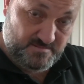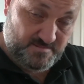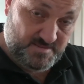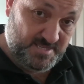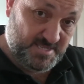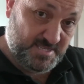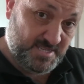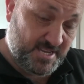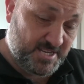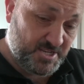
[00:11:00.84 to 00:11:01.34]

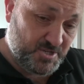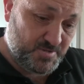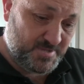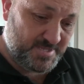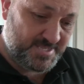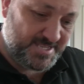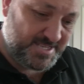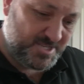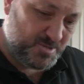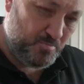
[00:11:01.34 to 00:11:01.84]
discussion
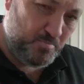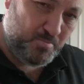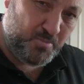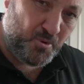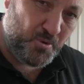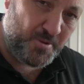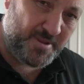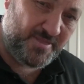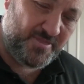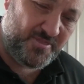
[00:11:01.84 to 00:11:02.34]
on such
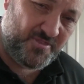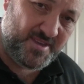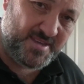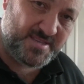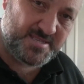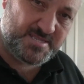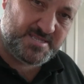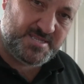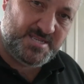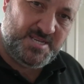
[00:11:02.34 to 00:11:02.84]
important
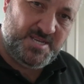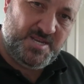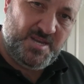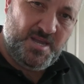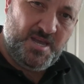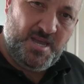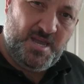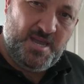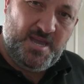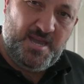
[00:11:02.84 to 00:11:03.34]
things,
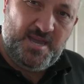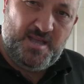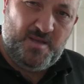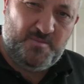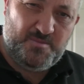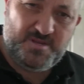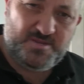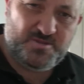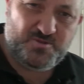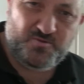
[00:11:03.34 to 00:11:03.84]

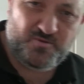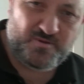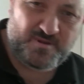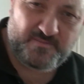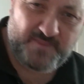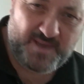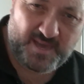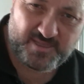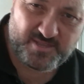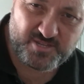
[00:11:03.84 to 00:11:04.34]
I'm not talking
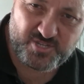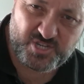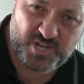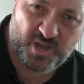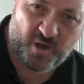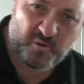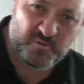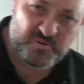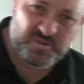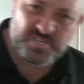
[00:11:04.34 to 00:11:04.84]
about the
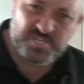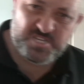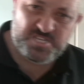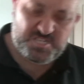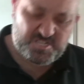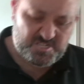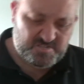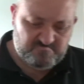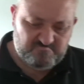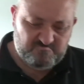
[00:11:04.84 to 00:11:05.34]

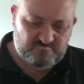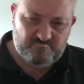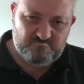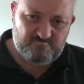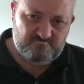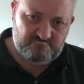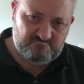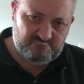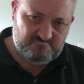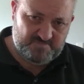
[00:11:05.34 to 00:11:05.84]
childish
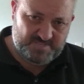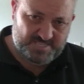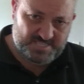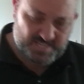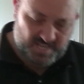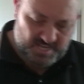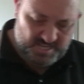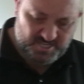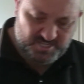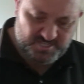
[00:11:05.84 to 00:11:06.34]

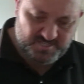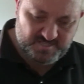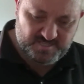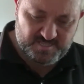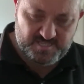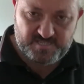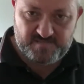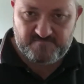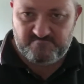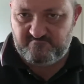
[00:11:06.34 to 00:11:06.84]

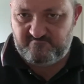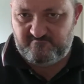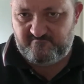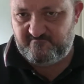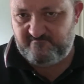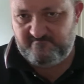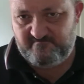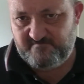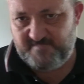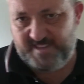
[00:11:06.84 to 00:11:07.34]
discussions and
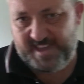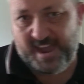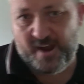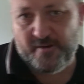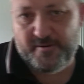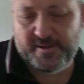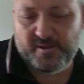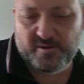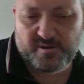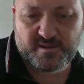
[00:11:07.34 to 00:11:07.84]

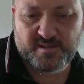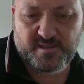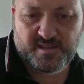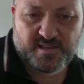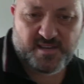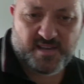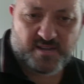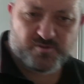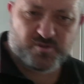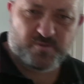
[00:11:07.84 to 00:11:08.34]
carrying on.
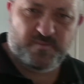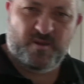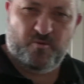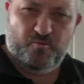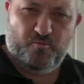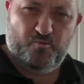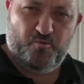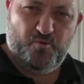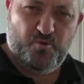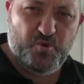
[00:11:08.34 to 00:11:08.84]
I'm talking
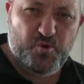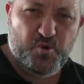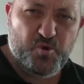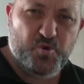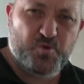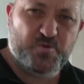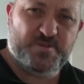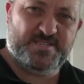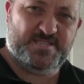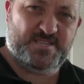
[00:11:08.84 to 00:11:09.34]
about
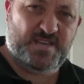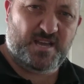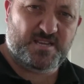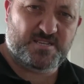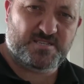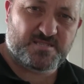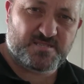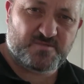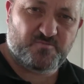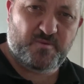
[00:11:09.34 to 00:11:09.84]
real
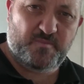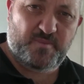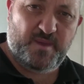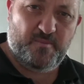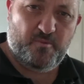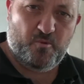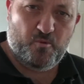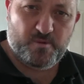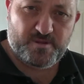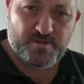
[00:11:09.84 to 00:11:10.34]
discussions where
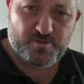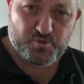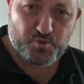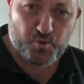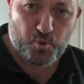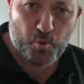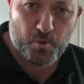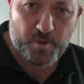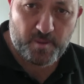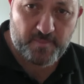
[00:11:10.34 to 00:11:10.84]
people want to
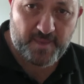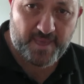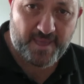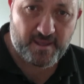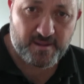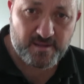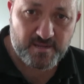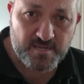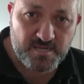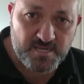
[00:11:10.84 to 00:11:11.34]
talk
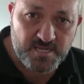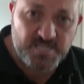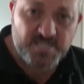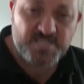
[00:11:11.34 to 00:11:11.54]
about it,